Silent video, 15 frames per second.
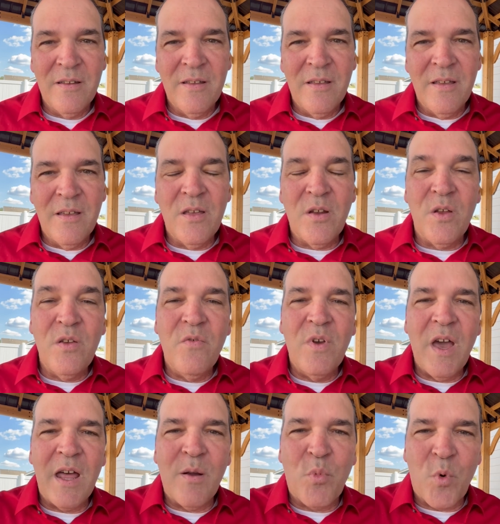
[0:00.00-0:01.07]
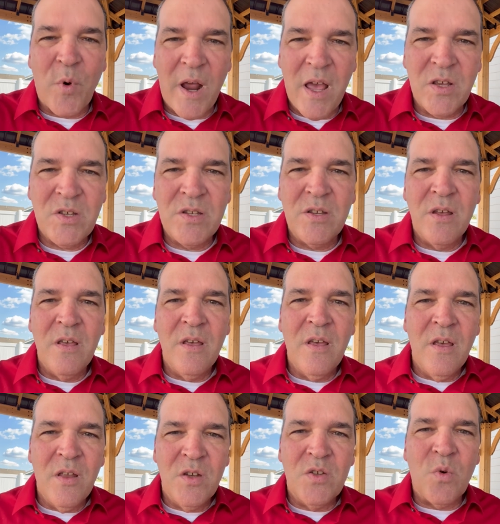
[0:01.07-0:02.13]
You've got to press
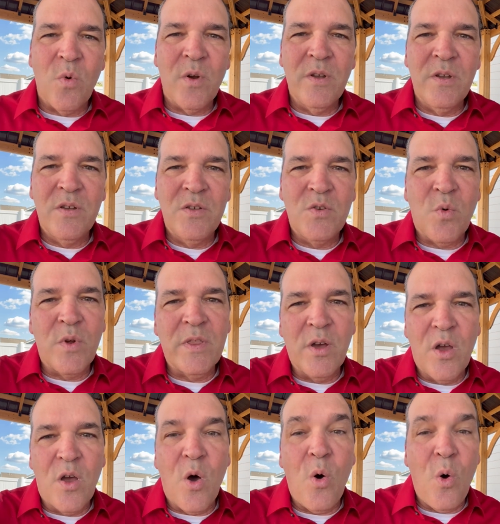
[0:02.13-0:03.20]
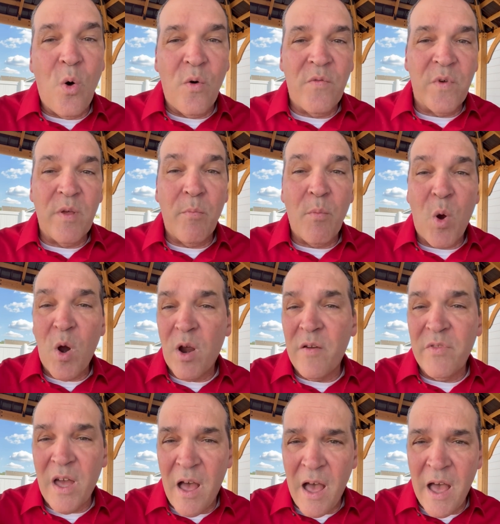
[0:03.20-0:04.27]
toward the goal for the mark of
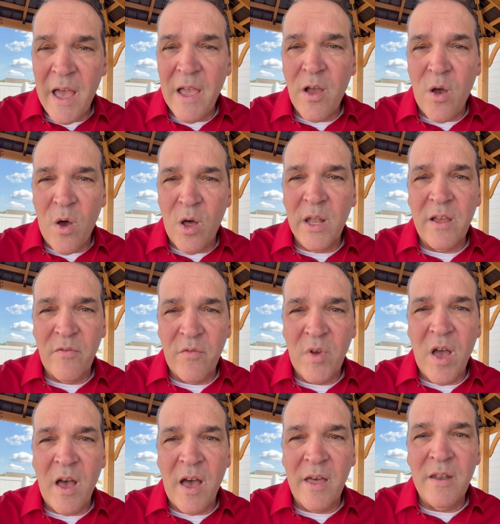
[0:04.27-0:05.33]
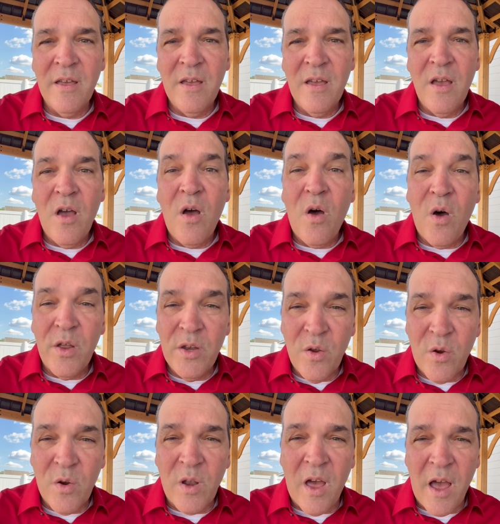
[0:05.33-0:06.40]
the high calling of God on
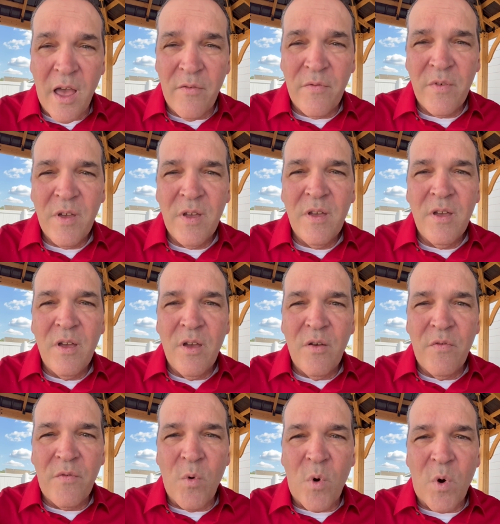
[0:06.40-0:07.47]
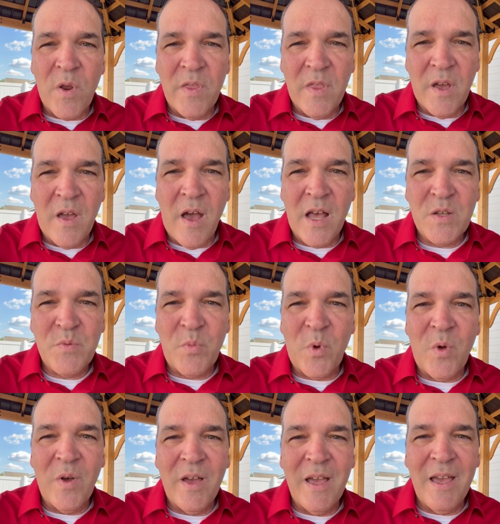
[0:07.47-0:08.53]
your life for the
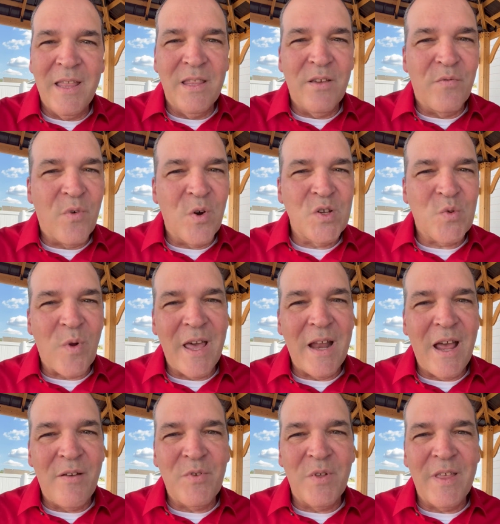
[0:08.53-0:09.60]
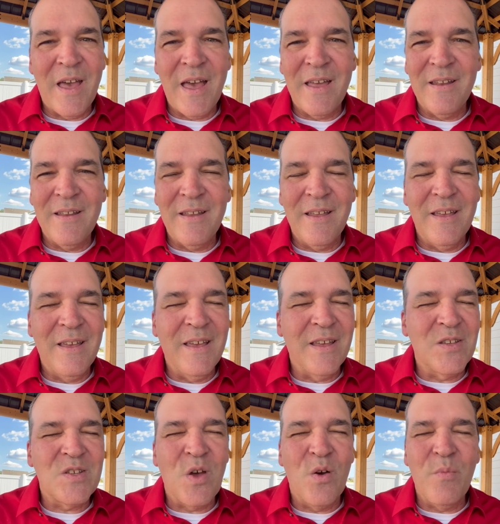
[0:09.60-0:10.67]
gospel. And the verse right after that
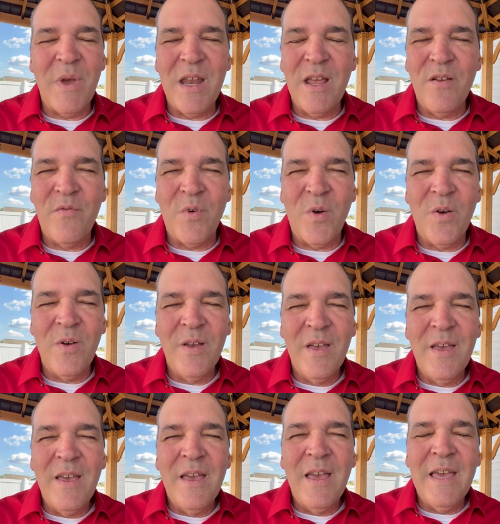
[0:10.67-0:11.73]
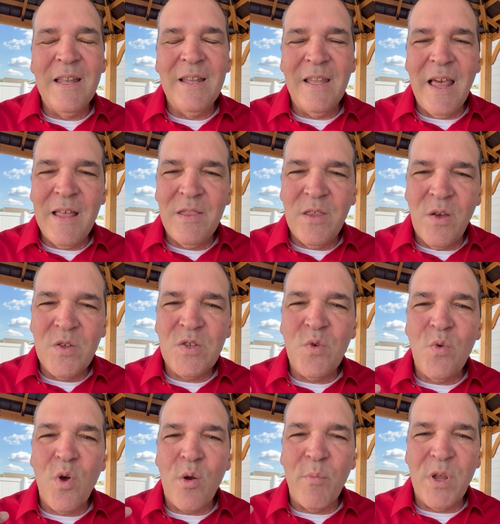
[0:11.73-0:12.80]
is so meaningful. And let those
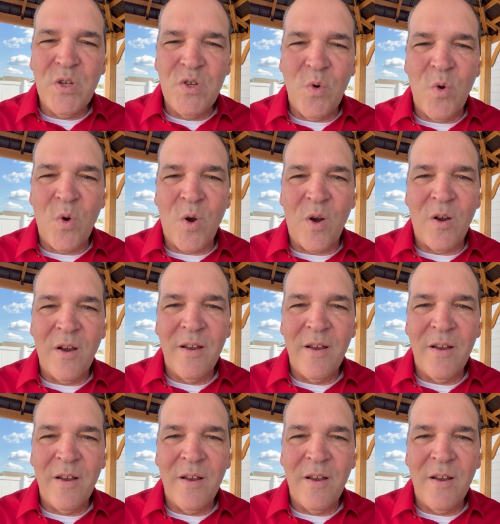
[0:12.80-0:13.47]
who are mature